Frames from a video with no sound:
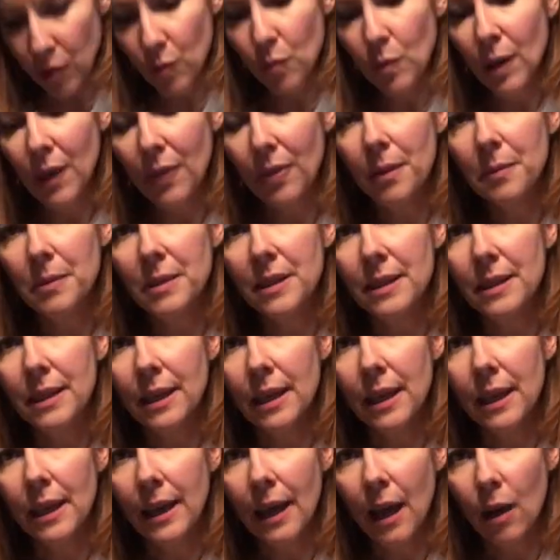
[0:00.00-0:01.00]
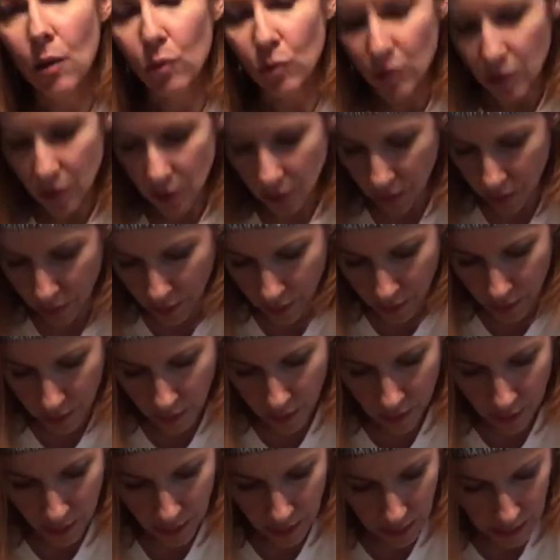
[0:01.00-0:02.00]
you want them sticking out.
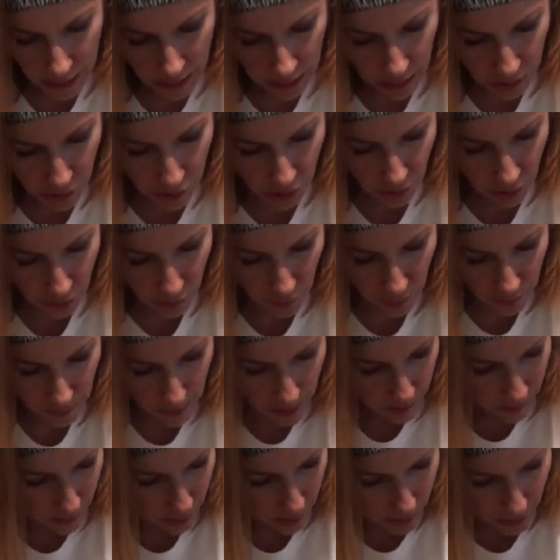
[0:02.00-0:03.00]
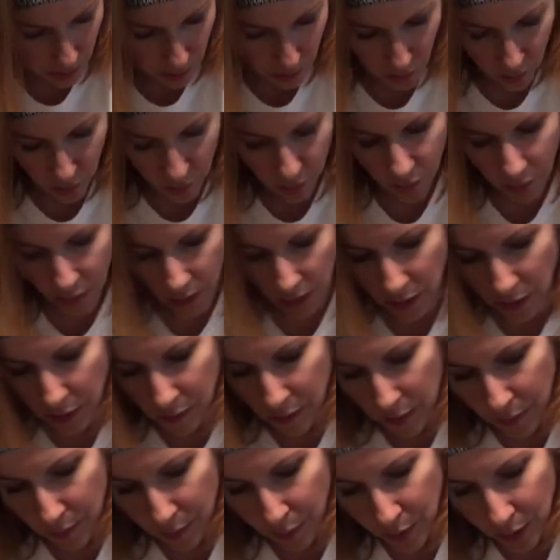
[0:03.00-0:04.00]
And just remember that you're going to
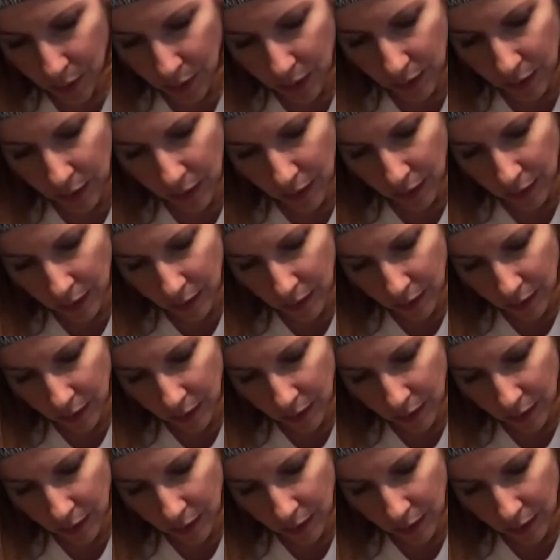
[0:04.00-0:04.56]
be putting it